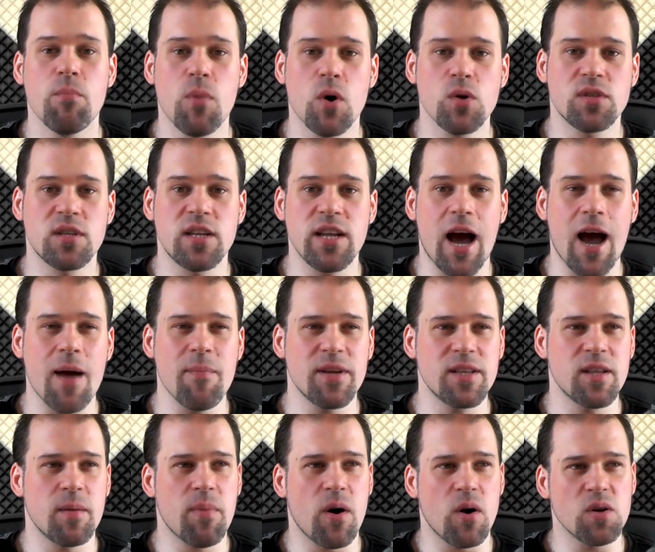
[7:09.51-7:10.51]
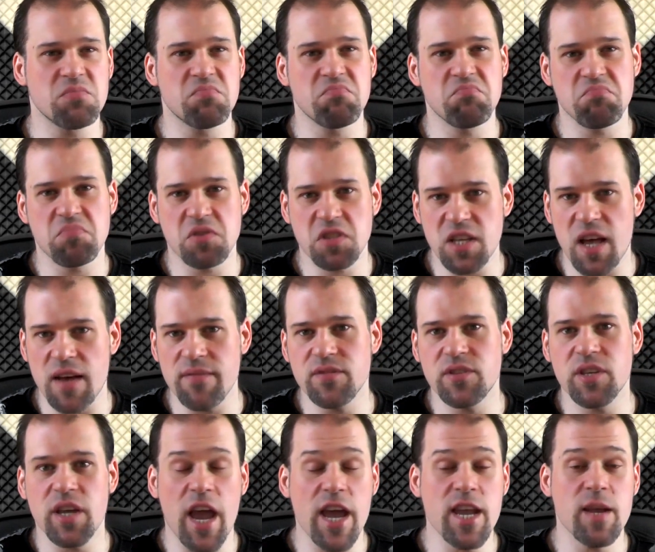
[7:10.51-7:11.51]
Mostly I'm at about
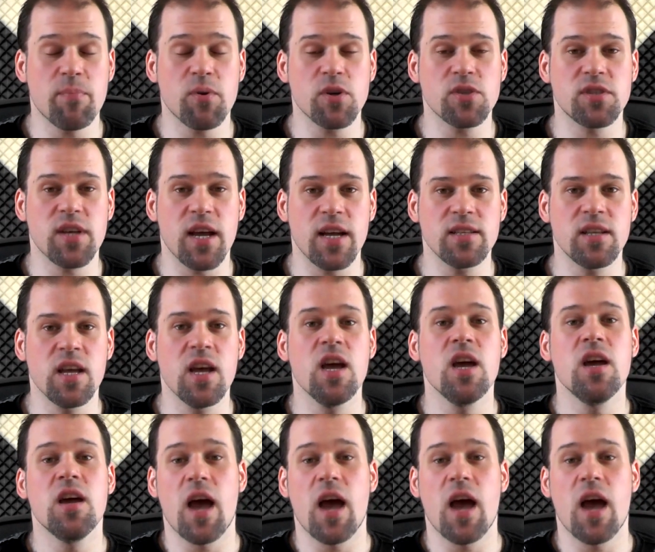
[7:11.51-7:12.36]
70, 80%,